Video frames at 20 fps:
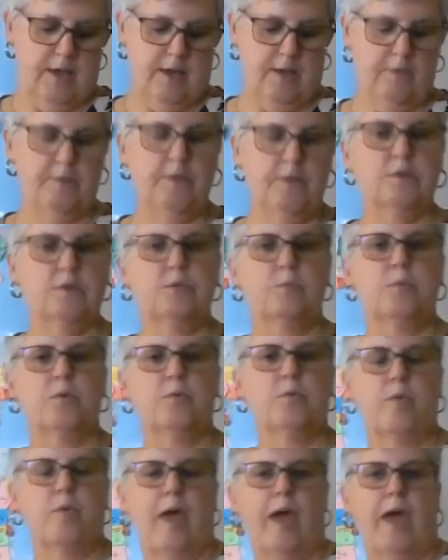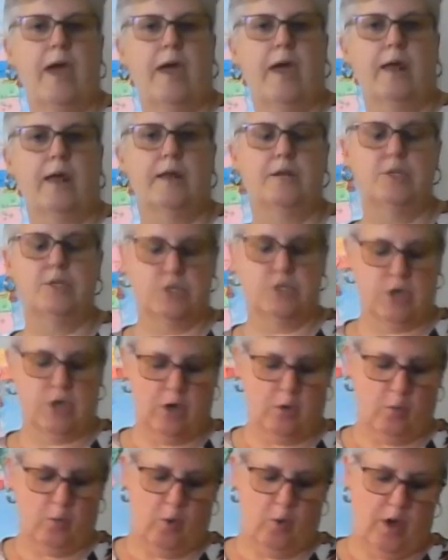And there's a parade and
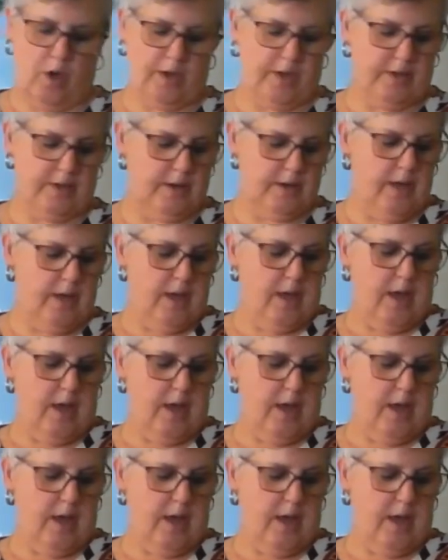chalk walk and